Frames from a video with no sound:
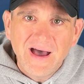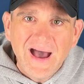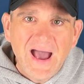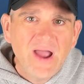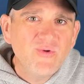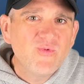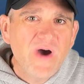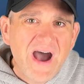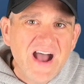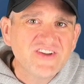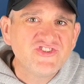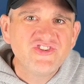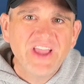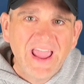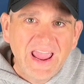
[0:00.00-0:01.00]
I
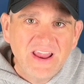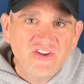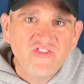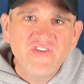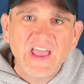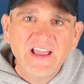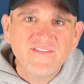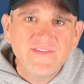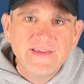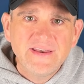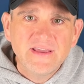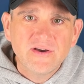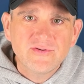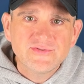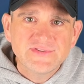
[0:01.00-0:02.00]
watched HVAC
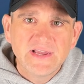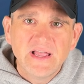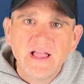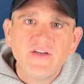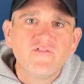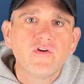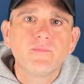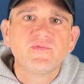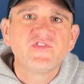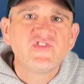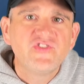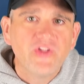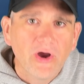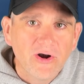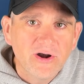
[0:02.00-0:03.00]
videos from
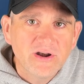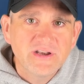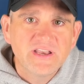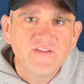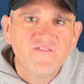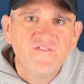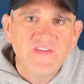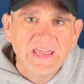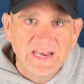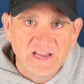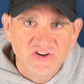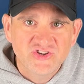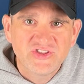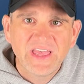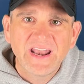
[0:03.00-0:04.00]
start to
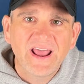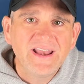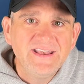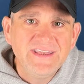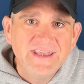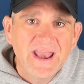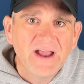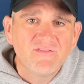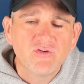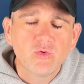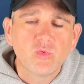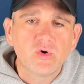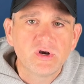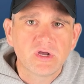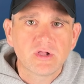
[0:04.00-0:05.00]
finish that I never
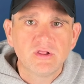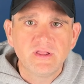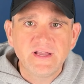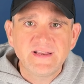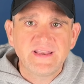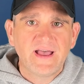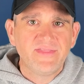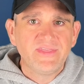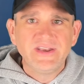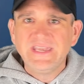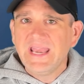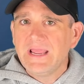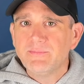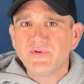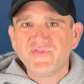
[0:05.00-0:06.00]
would have clicked on the day